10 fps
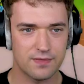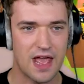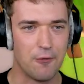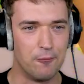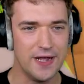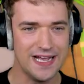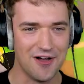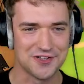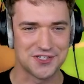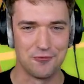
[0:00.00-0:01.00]
And we
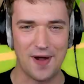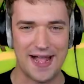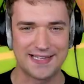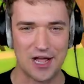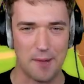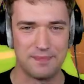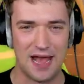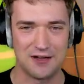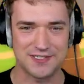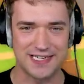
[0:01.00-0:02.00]
also ranked up
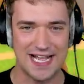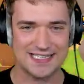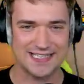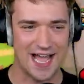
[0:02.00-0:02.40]
now, so that's